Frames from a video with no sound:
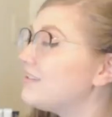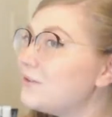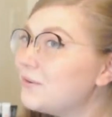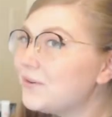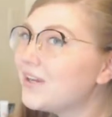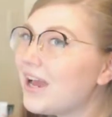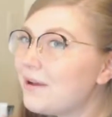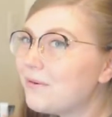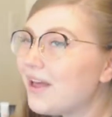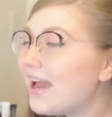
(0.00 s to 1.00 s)
soon
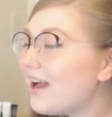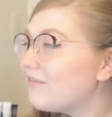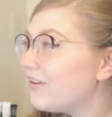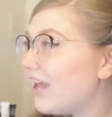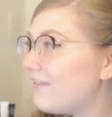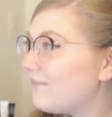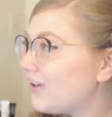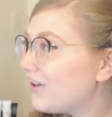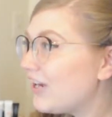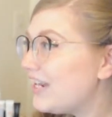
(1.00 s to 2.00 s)
I will have a
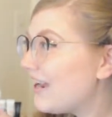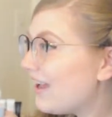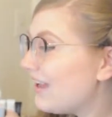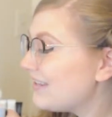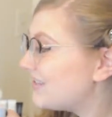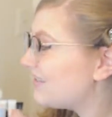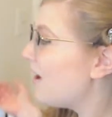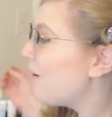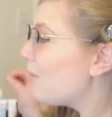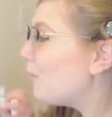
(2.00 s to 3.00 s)
very nice,
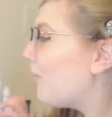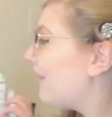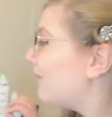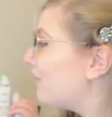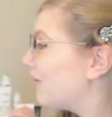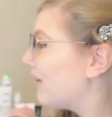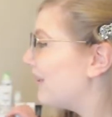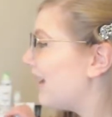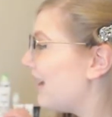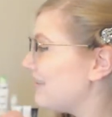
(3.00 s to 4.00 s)

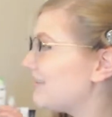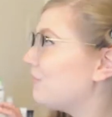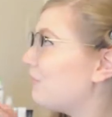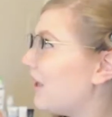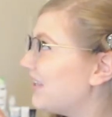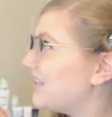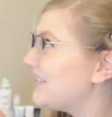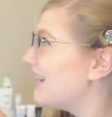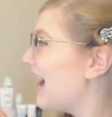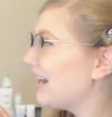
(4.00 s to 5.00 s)
well-organized,
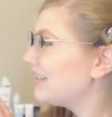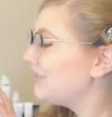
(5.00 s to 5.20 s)
well-stocked